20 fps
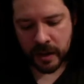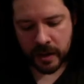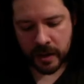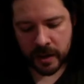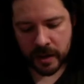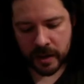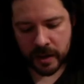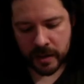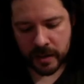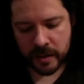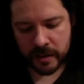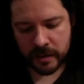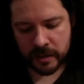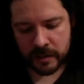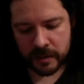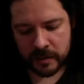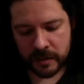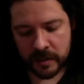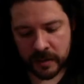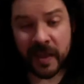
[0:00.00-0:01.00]

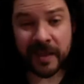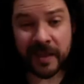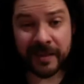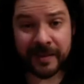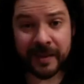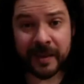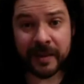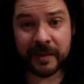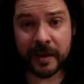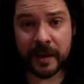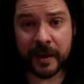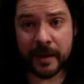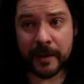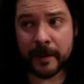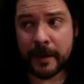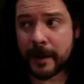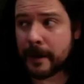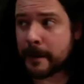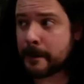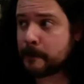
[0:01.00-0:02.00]
And yeah, that's the idea.
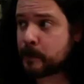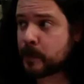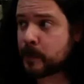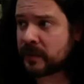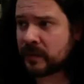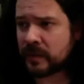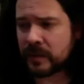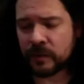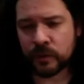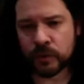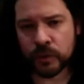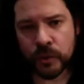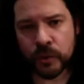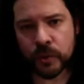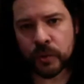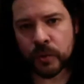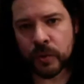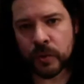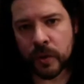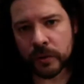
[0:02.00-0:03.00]
Um, I did
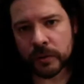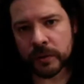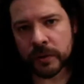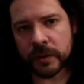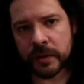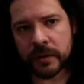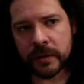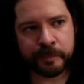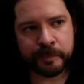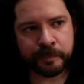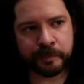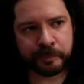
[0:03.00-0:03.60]
two only.